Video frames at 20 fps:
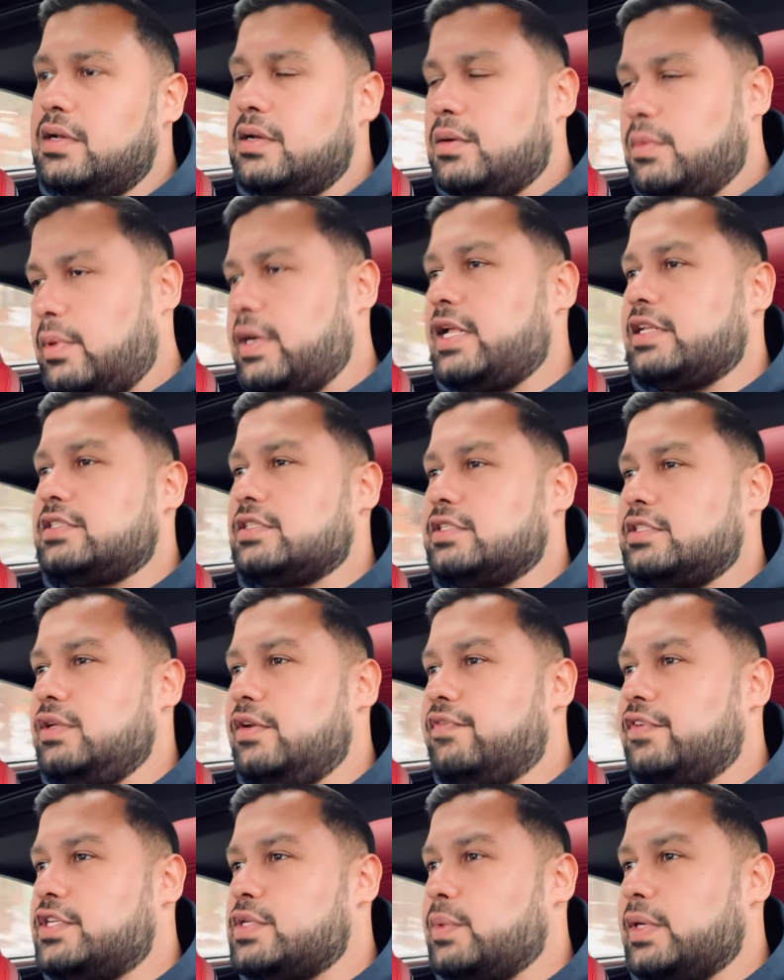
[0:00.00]
What else is new
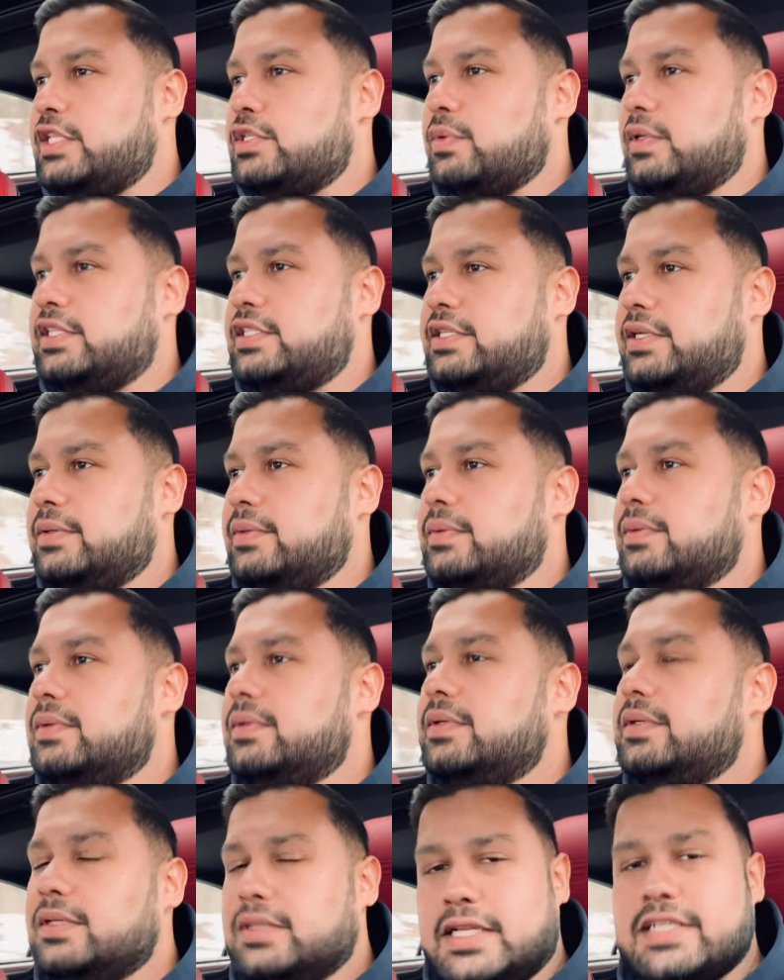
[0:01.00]
for twenty twenty-two?
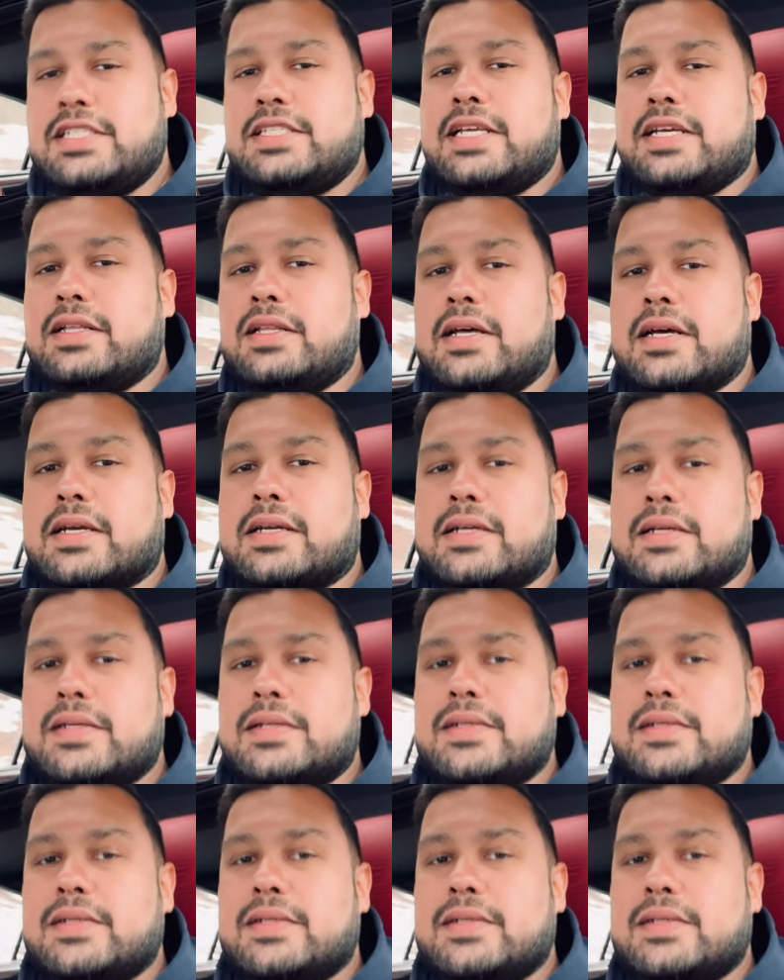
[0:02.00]
Let's take a look.